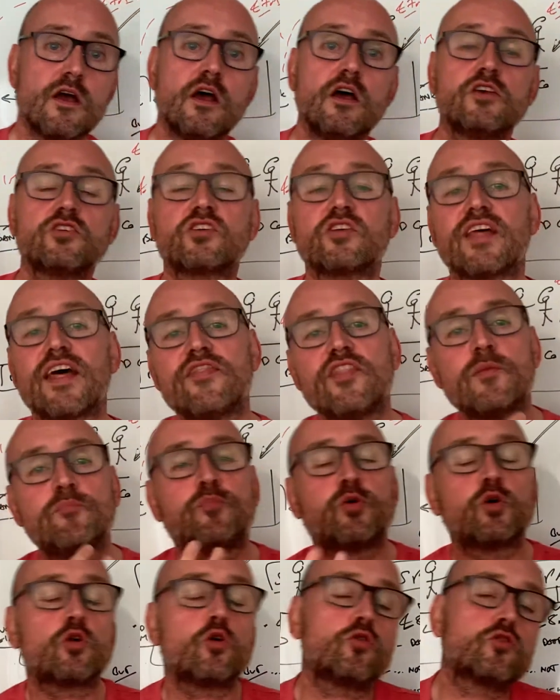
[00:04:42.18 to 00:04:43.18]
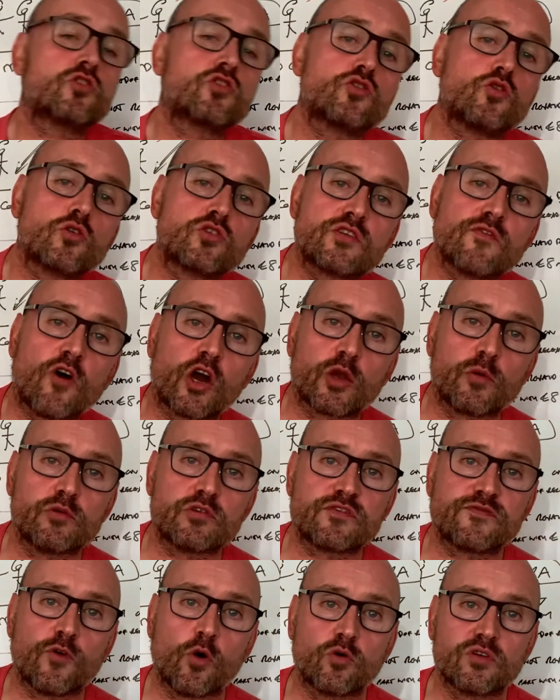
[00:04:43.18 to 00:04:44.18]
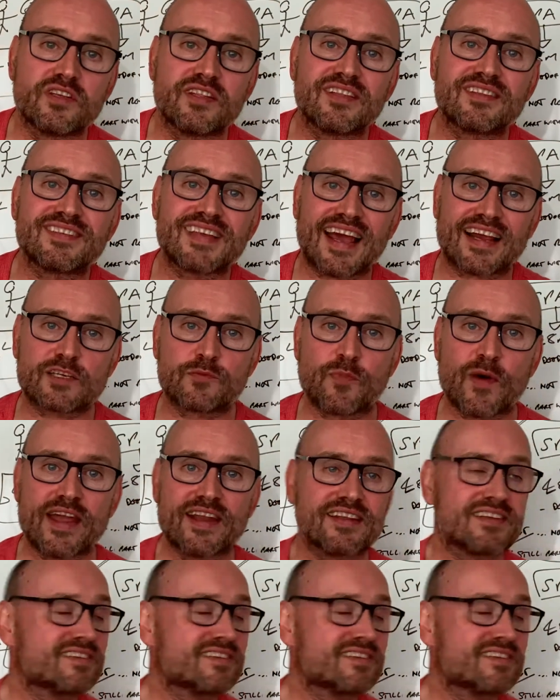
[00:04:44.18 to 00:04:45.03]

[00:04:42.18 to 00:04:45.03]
So then they put all sorts of arguments forward to the taxpayer to